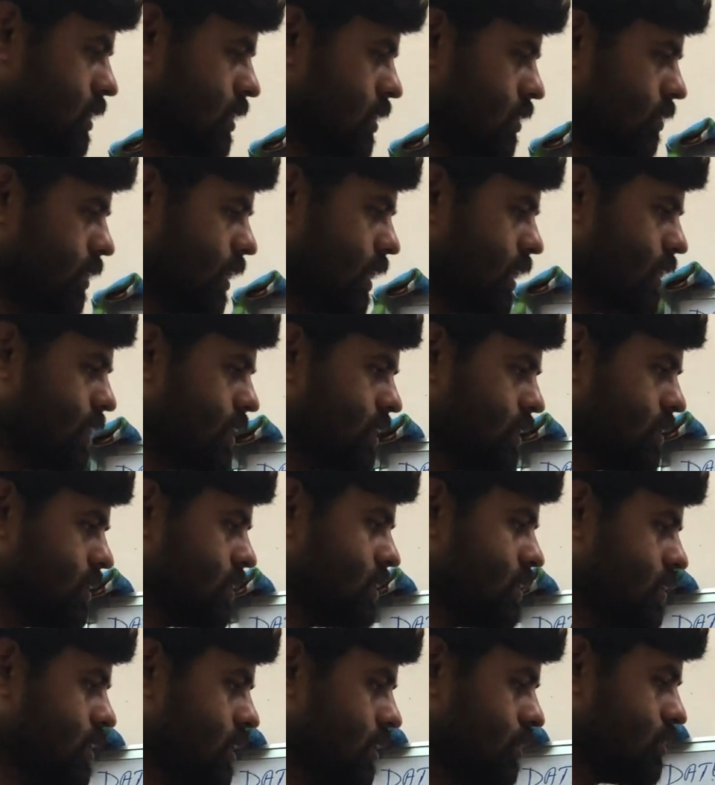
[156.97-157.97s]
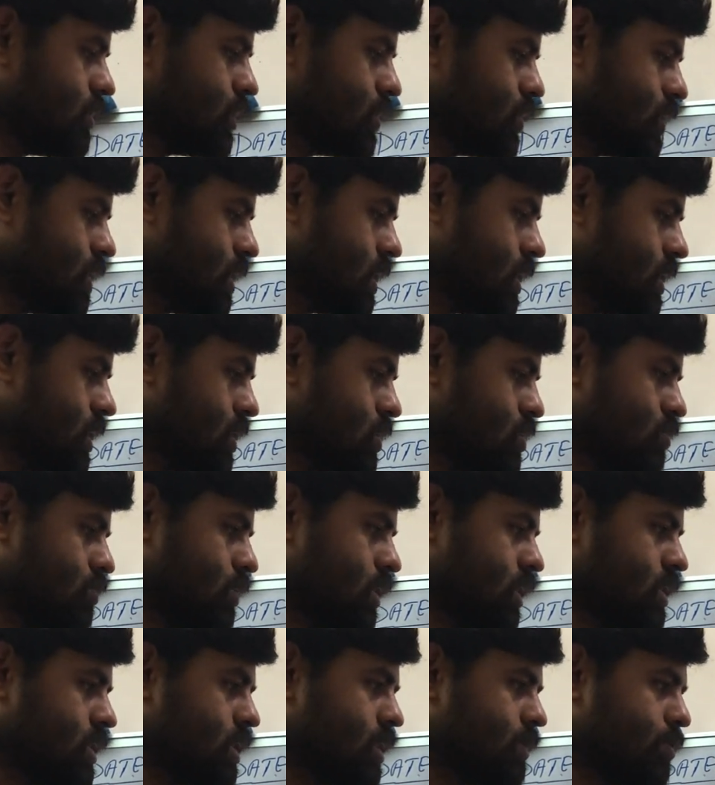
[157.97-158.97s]
when the question is
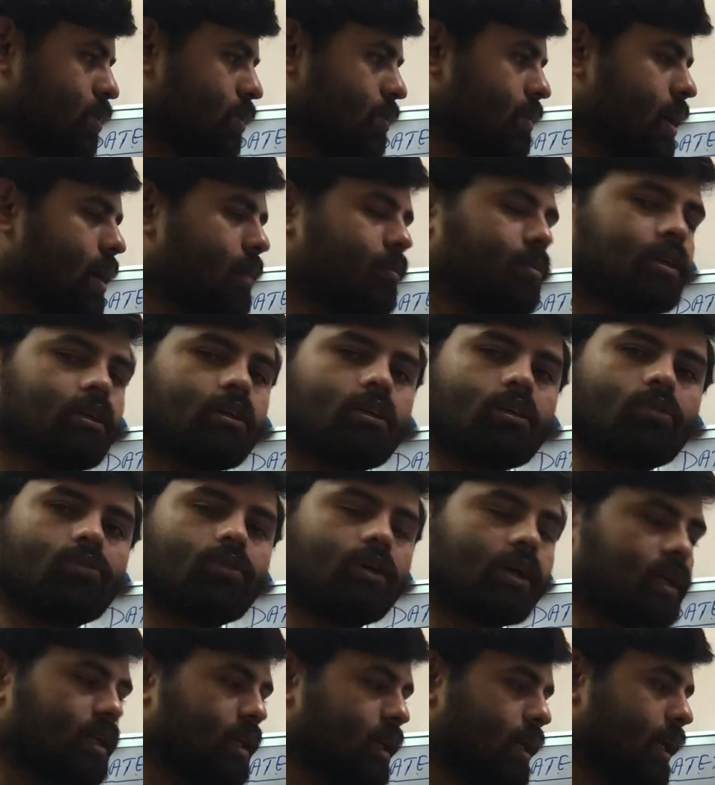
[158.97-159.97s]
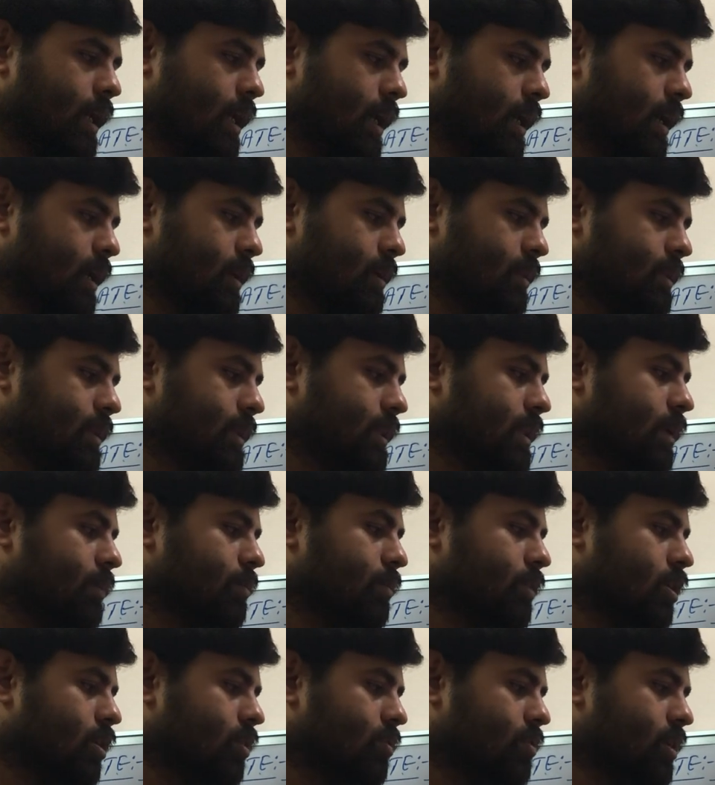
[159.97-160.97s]
what is the probability of getting head, the
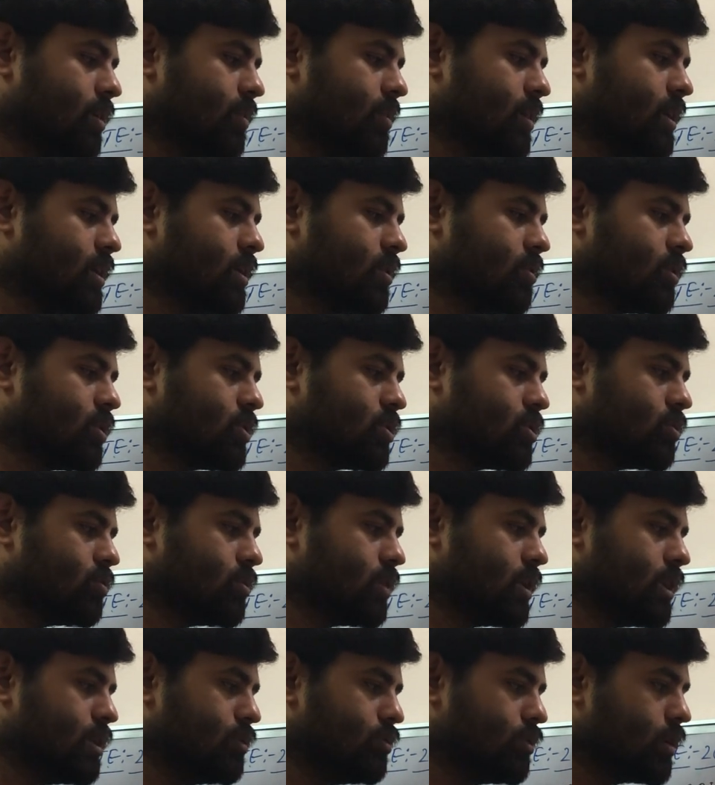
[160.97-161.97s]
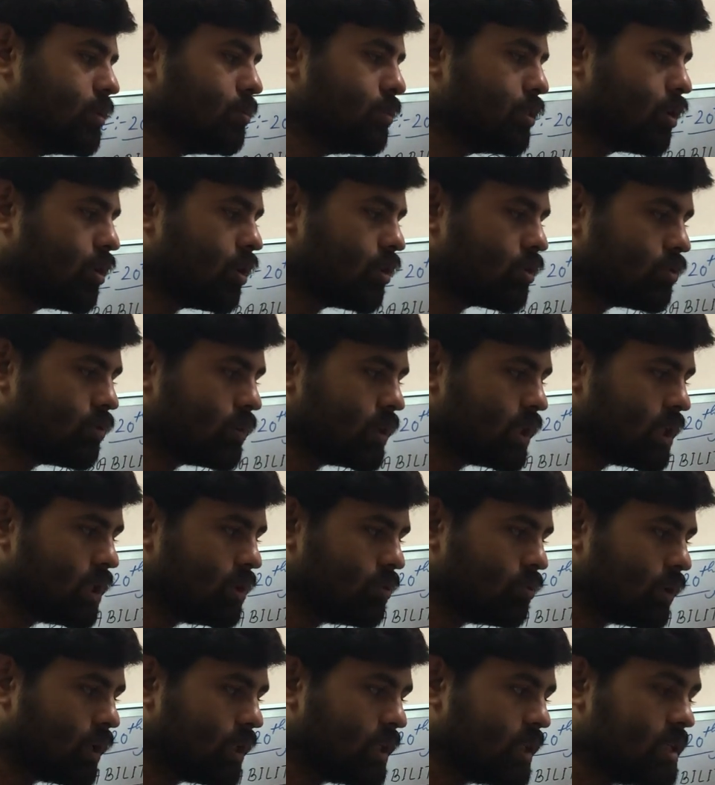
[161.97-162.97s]
number of event equals to only 1, because only
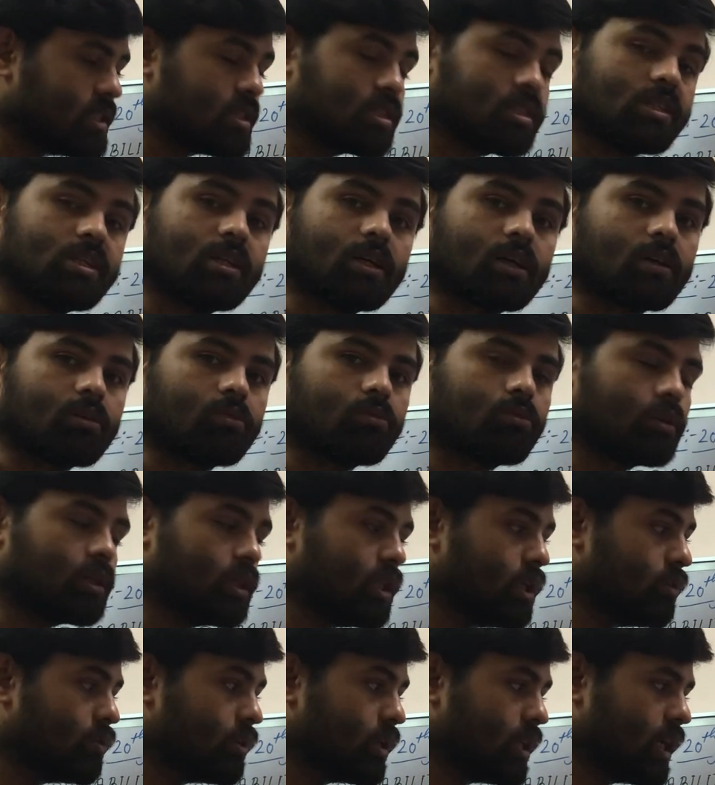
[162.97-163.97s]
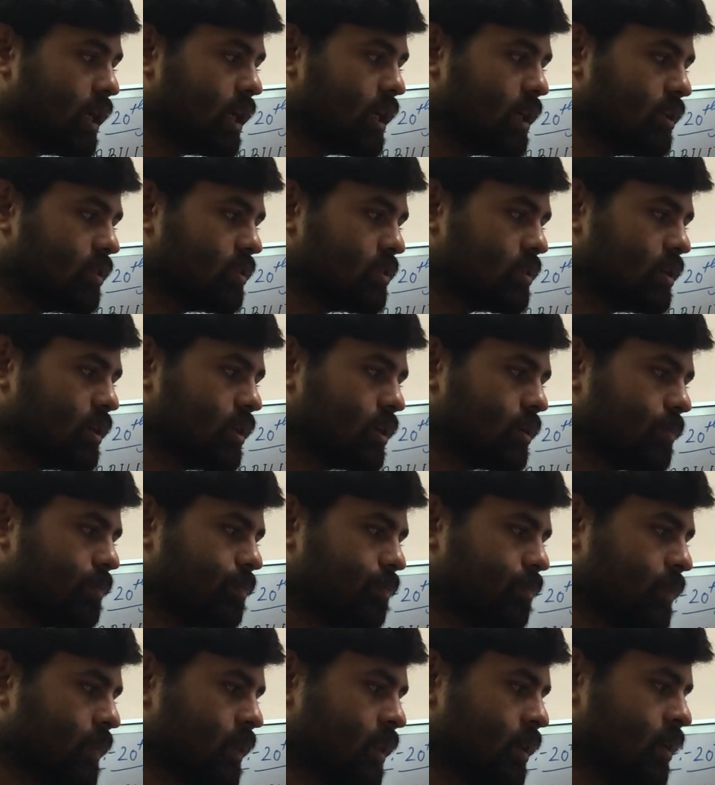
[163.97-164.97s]
one is here, only one head is here.
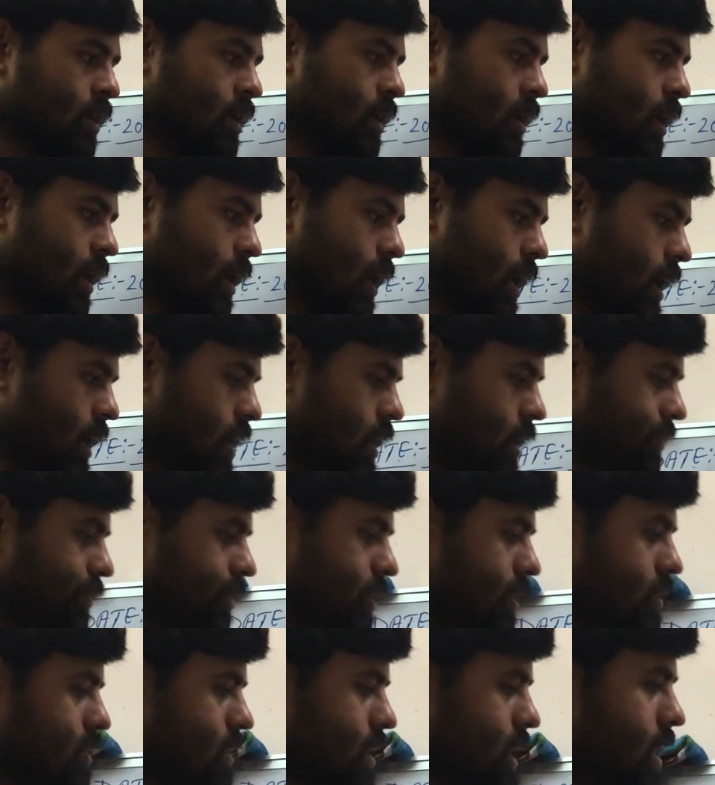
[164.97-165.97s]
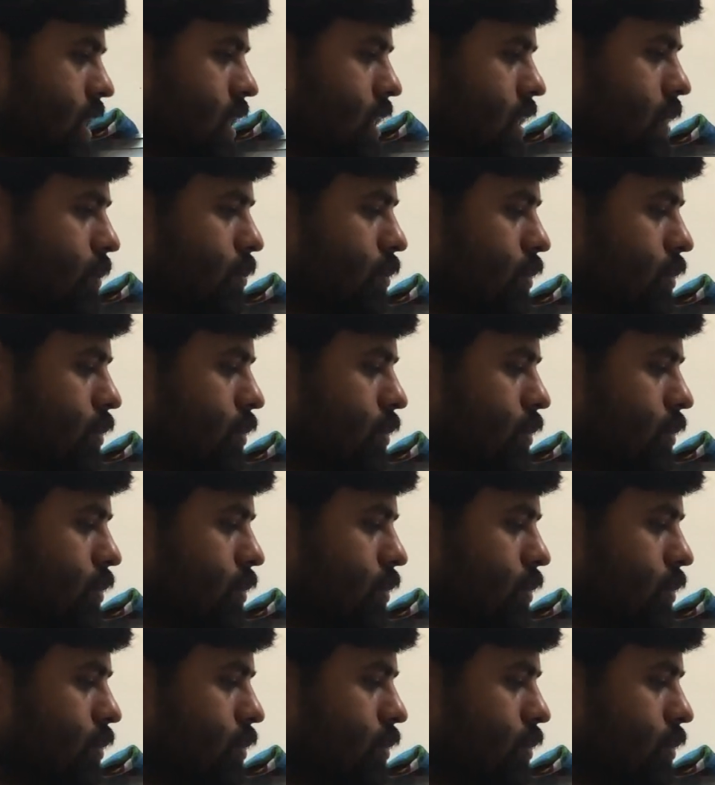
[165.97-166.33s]
And if you say